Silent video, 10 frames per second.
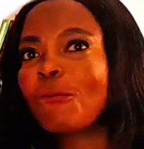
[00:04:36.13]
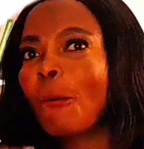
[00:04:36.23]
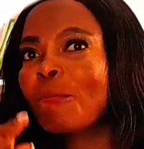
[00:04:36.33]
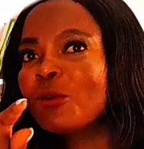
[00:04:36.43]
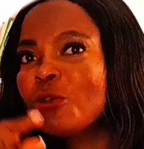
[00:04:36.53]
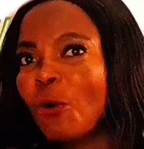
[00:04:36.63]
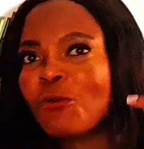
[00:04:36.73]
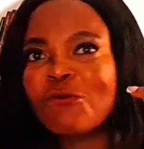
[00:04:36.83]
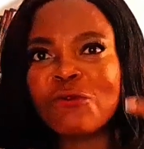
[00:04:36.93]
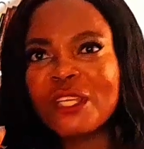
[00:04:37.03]
from
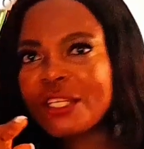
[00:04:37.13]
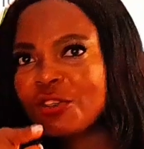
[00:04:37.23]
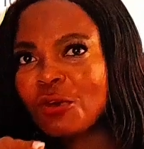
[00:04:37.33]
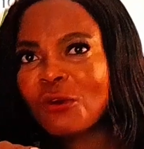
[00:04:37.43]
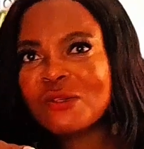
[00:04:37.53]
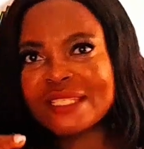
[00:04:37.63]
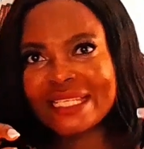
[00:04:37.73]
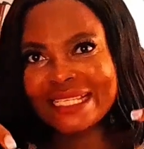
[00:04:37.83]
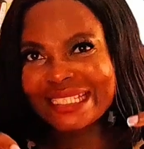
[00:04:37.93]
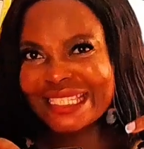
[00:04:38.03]
your
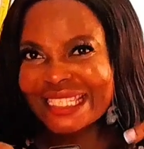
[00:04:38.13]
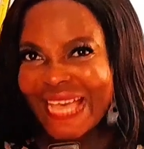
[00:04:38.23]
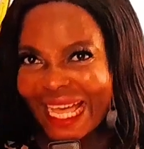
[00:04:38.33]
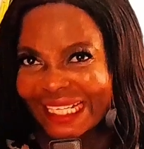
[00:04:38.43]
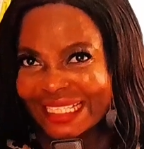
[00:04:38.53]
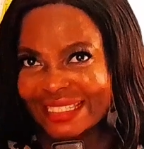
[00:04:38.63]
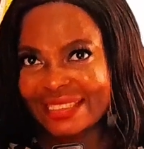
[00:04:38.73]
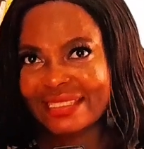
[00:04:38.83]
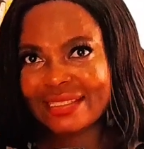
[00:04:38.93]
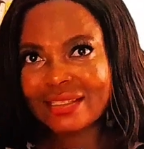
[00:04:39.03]
video's tags.